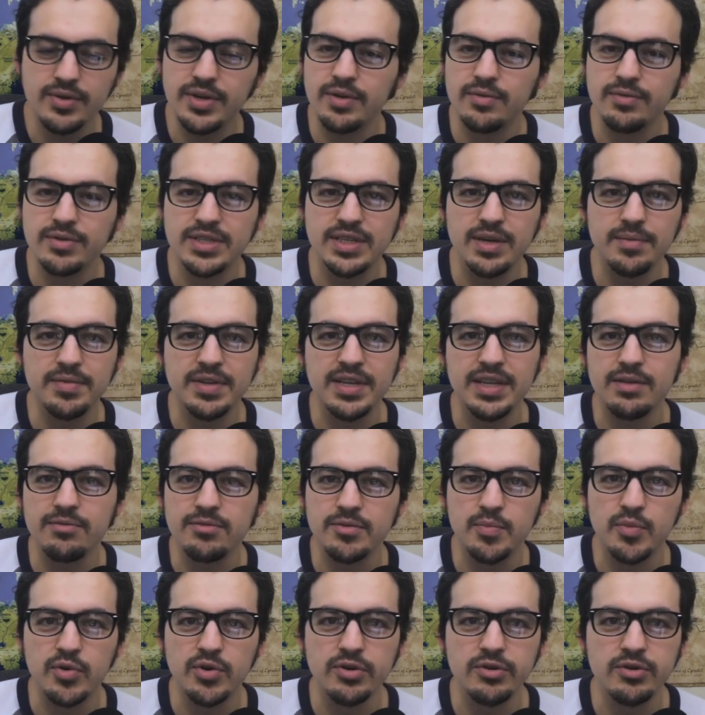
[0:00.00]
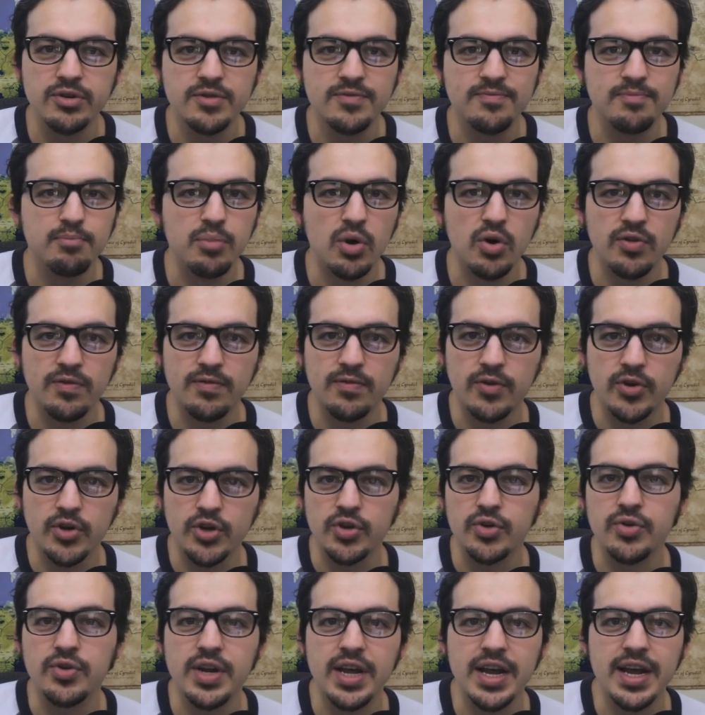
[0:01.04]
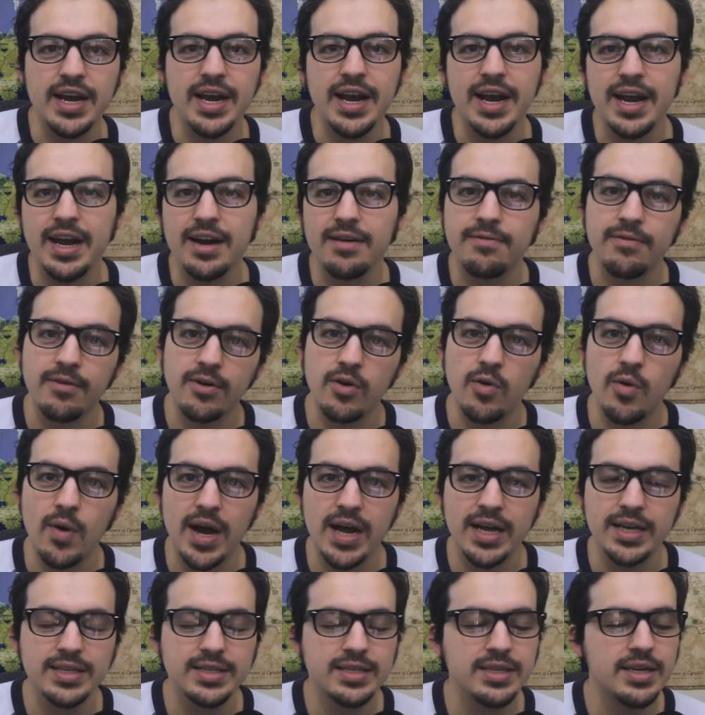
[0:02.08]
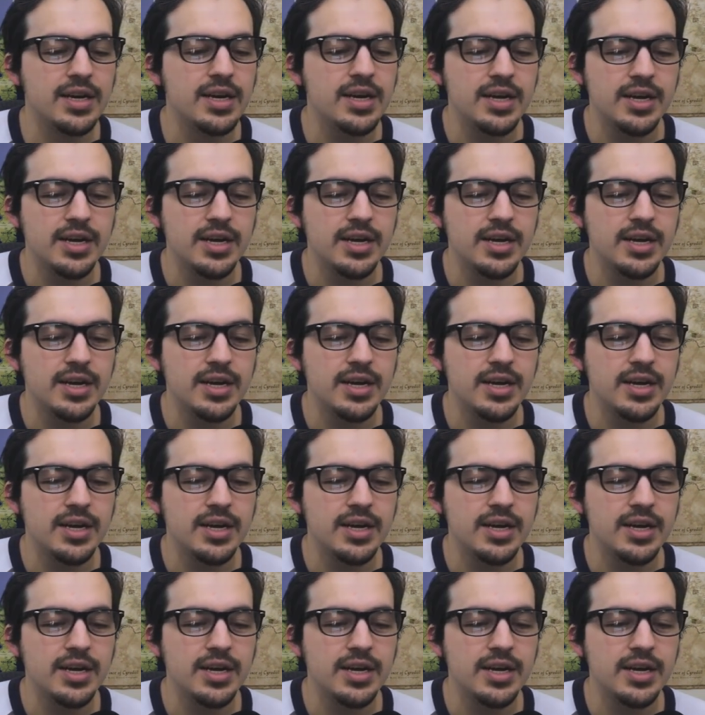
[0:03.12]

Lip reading: It was something that was produced both for Gune and for Quest.